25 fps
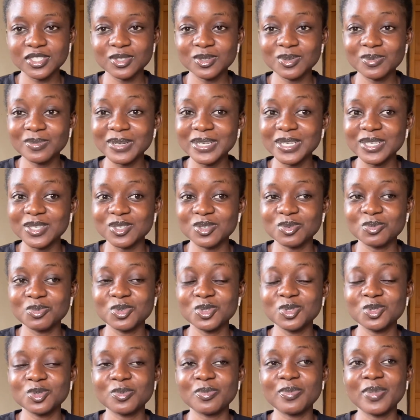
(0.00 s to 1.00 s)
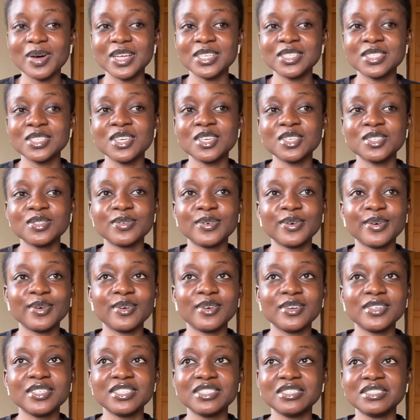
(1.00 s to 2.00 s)
nobody is supposed to pass, A is for
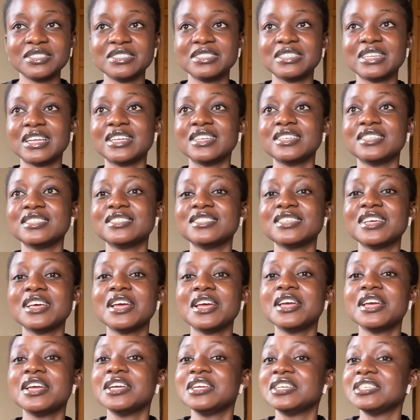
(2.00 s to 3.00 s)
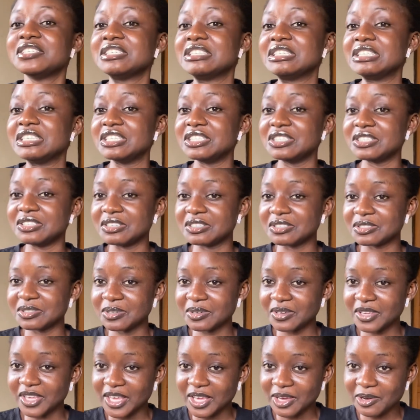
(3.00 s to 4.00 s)
God, this and this, she says she does
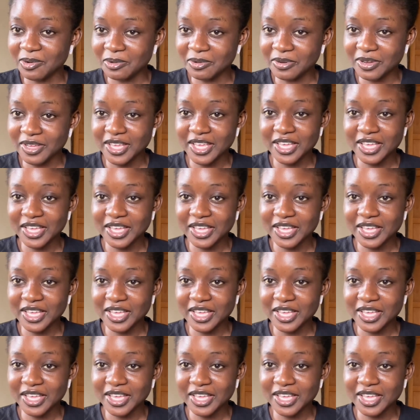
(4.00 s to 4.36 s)
not care.